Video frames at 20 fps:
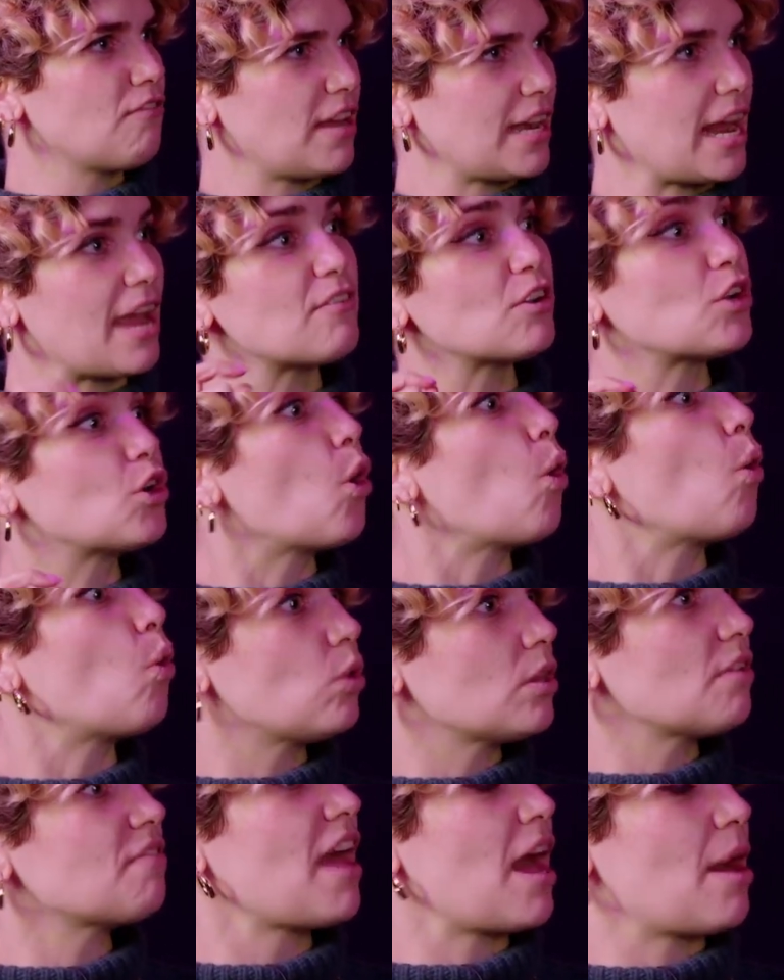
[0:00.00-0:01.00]
and I have a
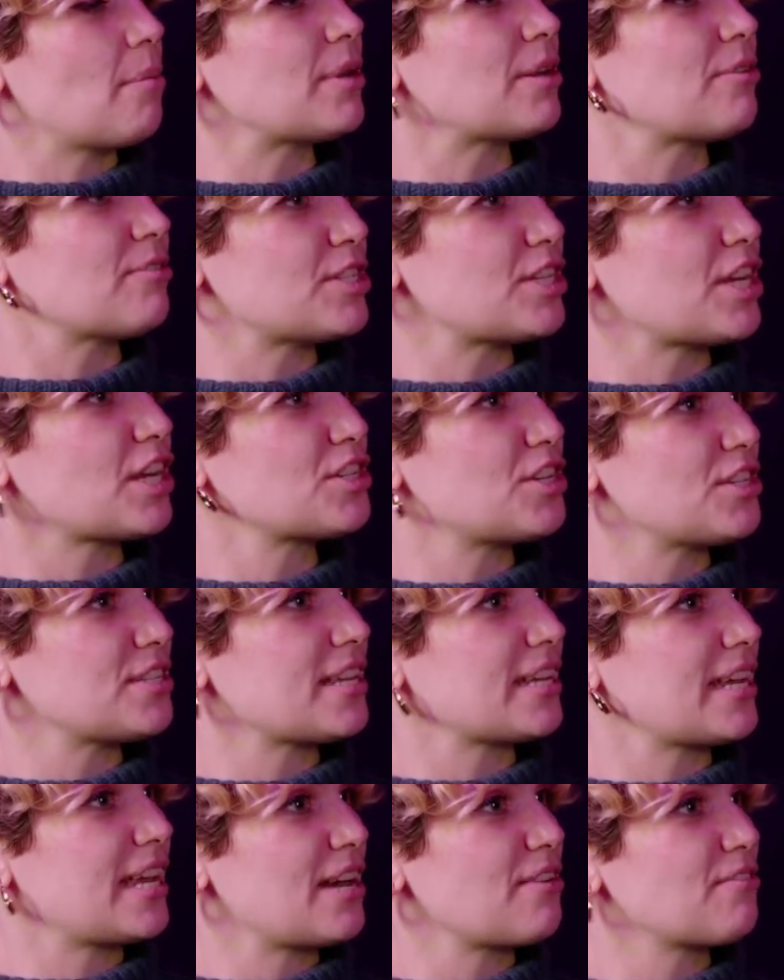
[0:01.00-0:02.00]
goal of how many rejections I
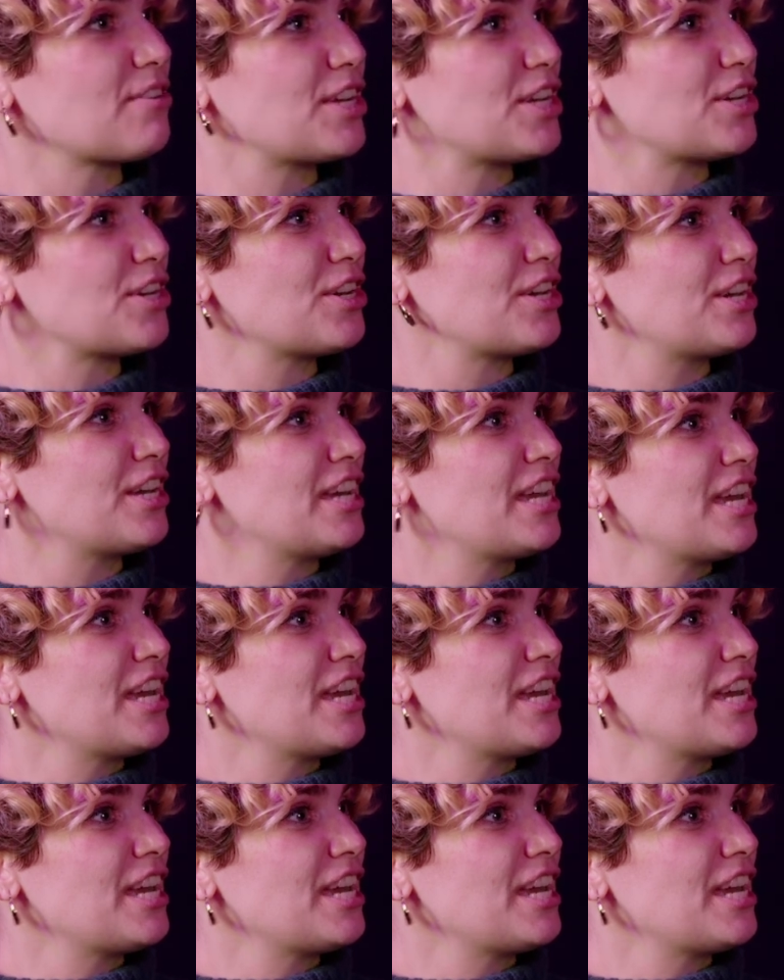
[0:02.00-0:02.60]
get every year.